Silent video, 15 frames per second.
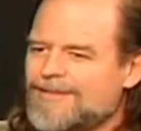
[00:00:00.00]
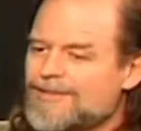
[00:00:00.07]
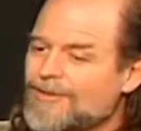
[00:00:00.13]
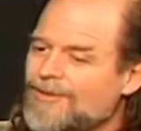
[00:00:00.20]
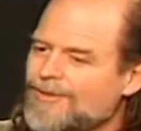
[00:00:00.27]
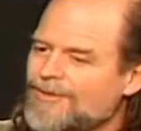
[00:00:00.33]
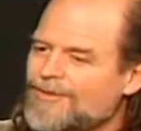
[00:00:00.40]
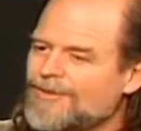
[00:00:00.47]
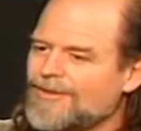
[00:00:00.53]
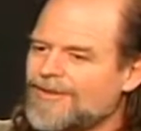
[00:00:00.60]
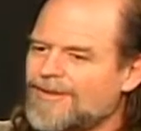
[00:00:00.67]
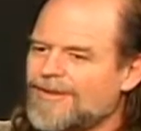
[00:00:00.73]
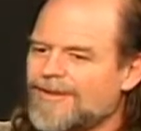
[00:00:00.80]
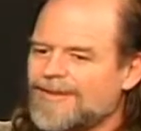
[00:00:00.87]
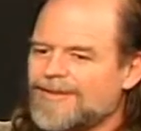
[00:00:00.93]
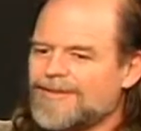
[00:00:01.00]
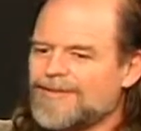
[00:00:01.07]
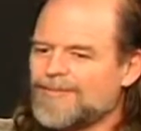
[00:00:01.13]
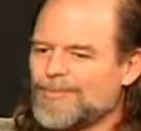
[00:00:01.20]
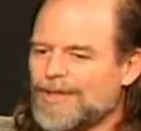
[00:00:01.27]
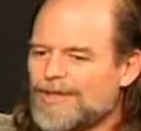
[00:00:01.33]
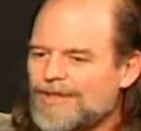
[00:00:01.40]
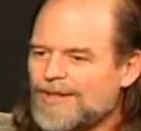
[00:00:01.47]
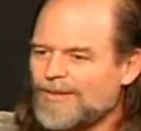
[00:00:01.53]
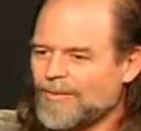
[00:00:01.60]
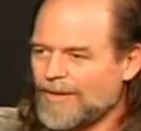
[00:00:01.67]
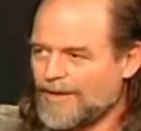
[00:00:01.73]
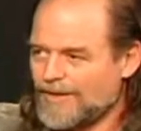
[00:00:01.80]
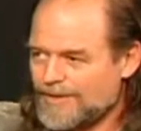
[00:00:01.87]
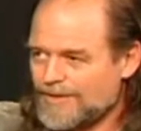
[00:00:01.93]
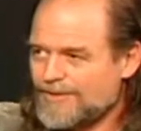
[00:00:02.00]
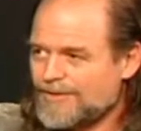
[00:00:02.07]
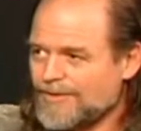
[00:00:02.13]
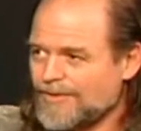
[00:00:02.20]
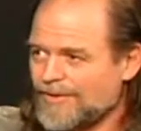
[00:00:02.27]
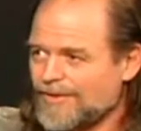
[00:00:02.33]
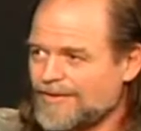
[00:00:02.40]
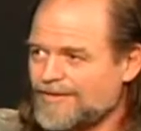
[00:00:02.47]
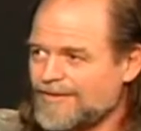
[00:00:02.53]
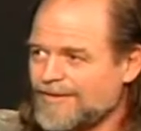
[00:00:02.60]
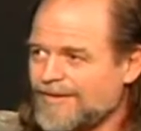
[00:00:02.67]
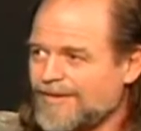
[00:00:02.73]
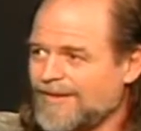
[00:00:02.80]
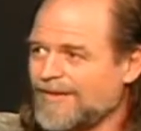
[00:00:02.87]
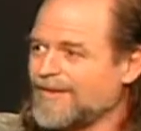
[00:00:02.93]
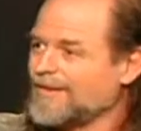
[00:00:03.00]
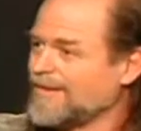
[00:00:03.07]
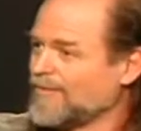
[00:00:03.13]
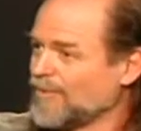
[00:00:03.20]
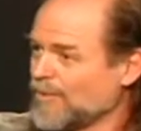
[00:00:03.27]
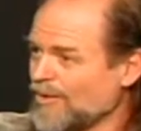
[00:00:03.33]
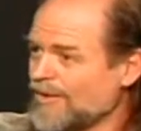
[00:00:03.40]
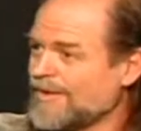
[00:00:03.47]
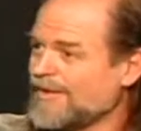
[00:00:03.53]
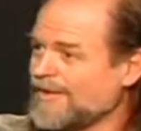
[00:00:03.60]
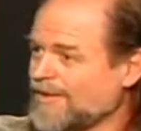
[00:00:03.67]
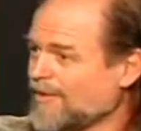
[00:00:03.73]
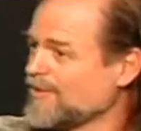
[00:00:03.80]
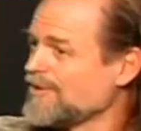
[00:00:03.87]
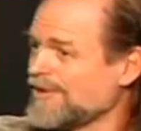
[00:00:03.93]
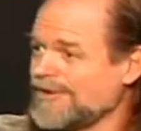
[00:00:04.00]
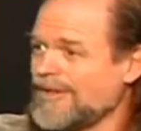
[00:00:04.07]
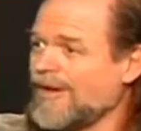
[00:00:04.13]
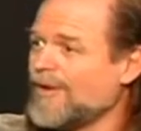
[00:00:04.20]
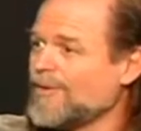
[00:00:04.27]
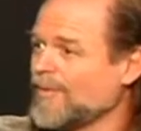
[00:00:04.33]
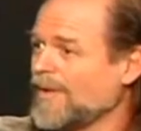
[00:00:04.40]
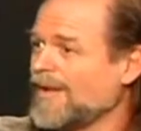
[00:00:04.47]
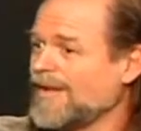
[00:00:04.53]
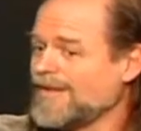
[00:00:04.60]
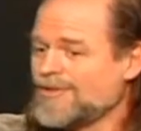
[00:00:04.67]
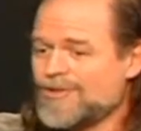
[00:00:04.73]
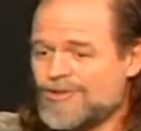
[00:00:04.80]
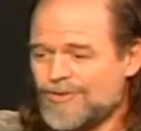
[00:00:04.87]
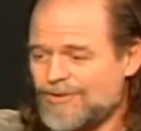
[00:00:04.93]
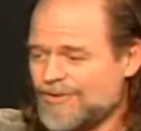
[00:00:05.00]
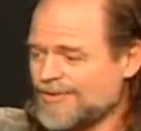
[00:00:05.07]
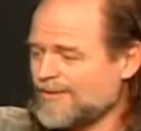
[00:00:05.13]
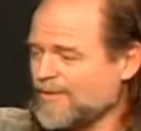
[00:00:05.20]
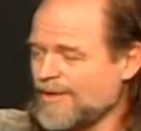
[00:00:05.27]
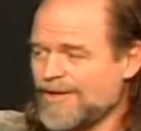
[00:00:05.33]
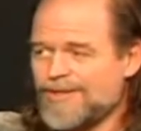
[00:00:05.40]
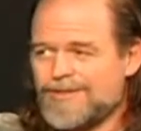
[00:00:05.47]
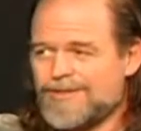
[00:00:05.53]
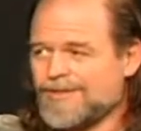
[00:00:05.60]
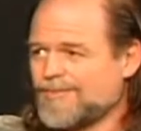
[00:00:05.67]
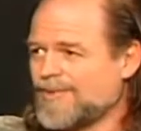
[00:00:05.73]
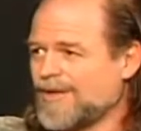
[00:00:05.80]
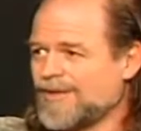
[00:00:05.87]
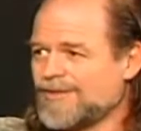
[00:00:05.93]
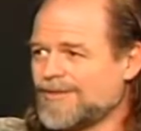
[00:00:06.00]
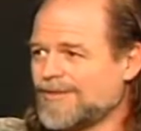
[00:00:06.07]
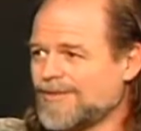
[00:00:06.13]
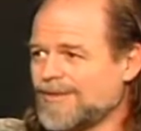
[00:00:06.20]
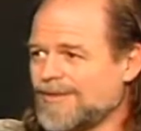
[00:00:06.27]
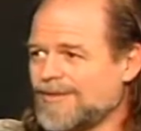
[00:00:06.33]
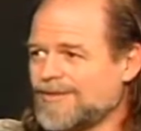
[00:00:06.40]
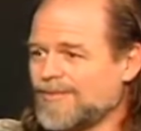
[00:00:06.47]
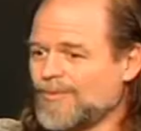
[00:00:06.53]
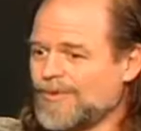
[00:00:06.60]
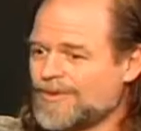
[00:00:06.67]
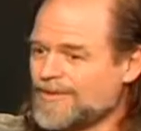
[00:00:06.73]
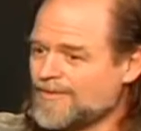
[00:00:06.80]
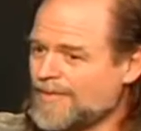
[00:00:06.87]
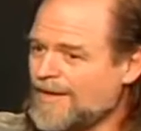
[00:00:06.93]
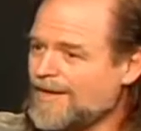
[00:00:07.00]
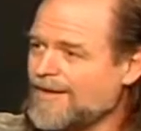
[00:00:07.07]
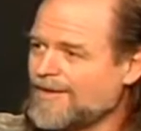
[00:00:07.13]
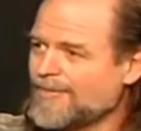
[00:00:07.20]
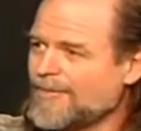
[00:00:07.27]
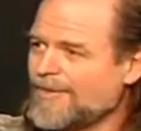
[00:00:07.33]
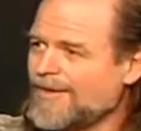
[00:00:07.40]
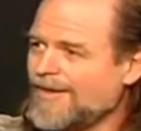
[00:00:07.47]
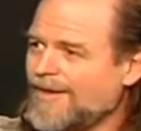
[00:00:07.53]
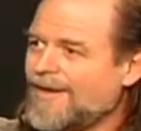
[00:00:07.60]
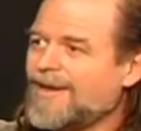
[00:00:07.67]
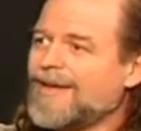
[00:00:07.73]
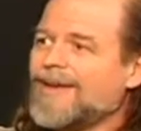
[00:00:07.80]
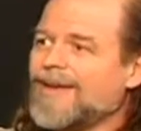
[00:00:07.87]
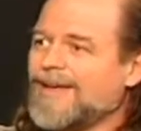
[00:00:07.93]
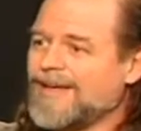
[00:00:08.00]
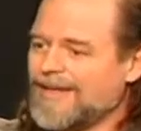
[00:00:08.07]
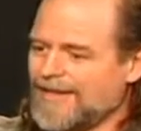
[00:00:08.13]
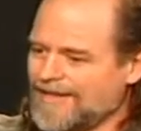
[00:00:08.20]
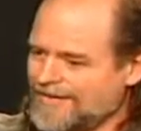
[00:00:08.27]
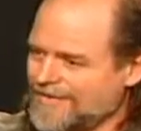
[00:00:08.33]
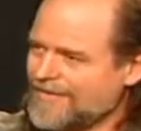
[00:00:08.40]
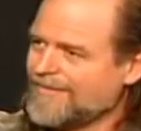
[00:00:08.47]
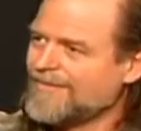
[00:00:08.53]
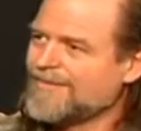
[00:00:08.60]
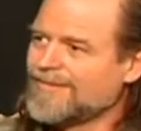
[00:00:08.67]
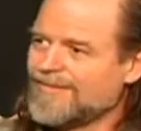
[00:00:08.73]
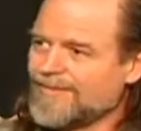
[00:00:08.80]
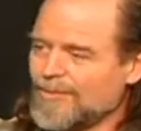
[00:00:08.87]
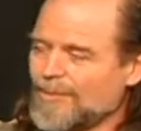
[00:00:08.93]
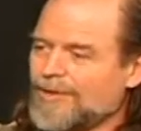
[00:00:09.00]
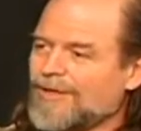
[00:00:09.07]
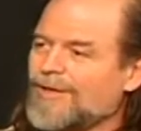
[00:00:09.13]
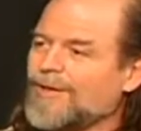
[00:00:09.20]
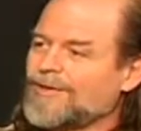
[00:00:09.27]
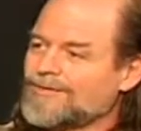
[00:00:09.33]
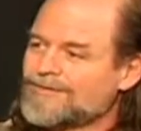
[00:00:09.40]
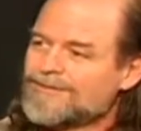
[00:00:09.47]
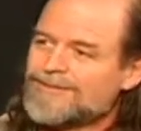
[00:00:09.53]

So bringing awareness to it really goes a long way. As soon as awareness is brought to it with some help, it will go.